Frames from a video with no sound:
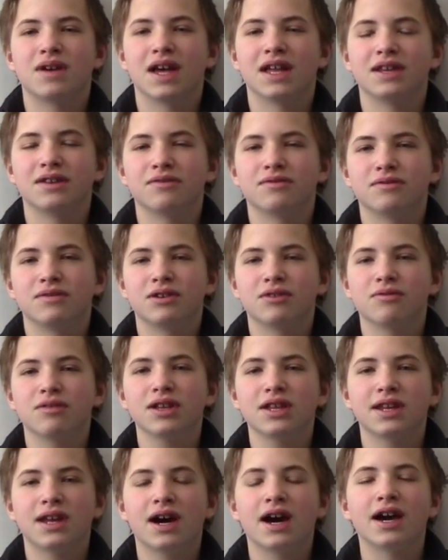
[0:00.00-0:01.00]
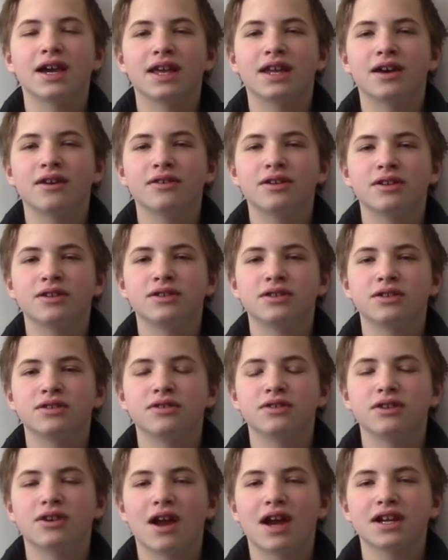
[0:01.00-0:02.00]
And you're really not, you know?
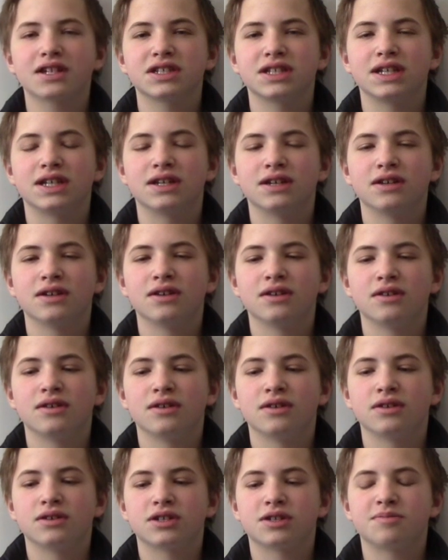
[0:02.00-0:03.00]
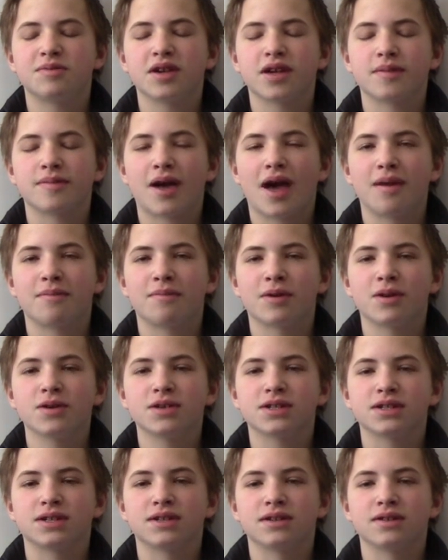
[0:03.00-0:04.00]
You're actually just being a bad
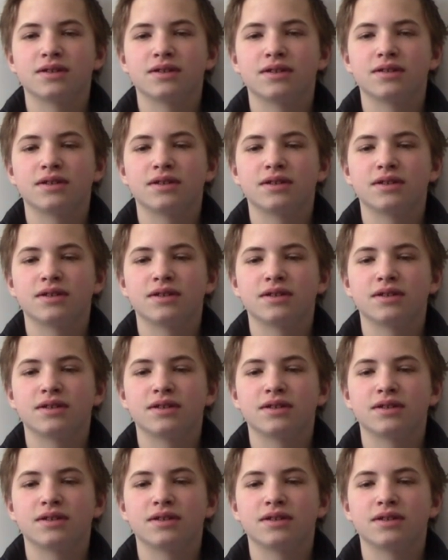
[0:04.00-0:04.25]
person.